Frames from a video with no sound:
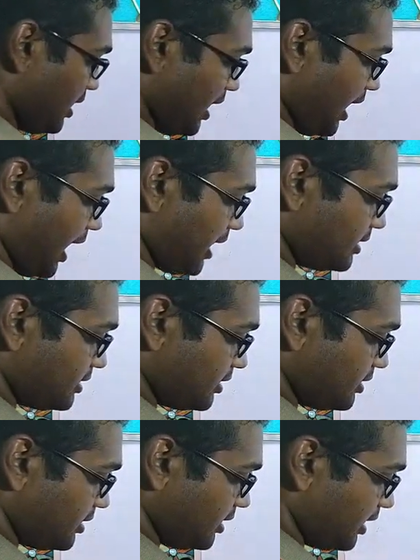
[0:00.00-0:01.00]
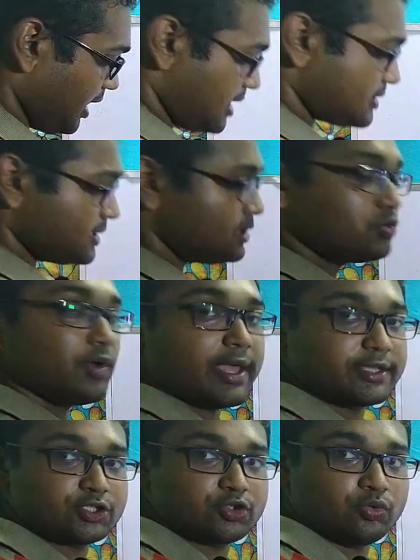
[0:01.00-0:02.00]
and x into
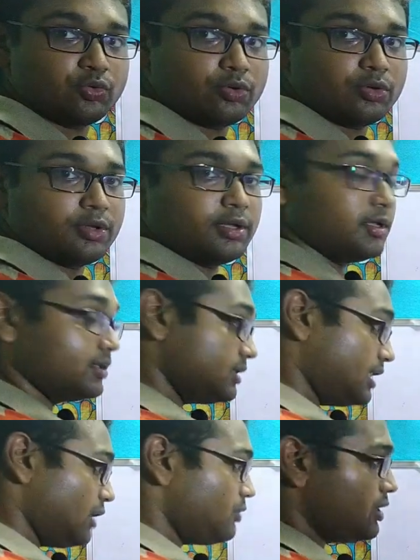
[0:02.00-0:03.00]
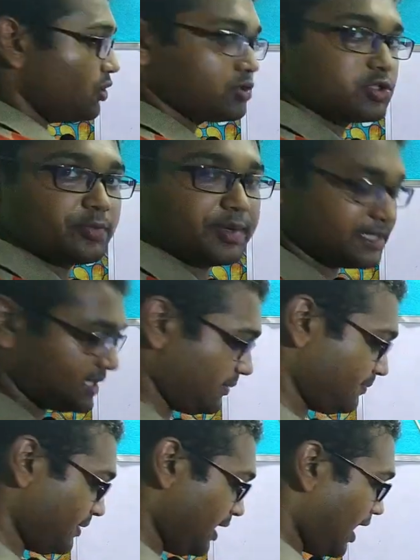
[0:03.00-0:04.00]
x2, they will also be same,
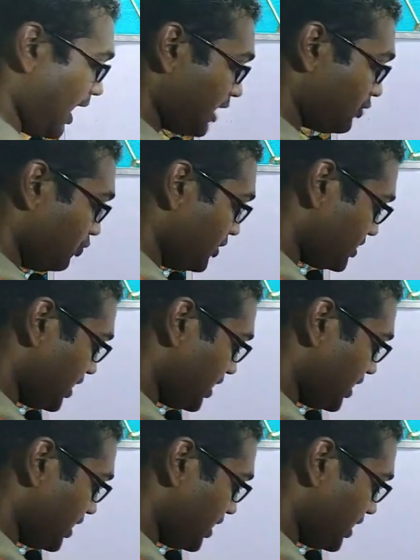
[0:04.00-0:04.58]
and we shall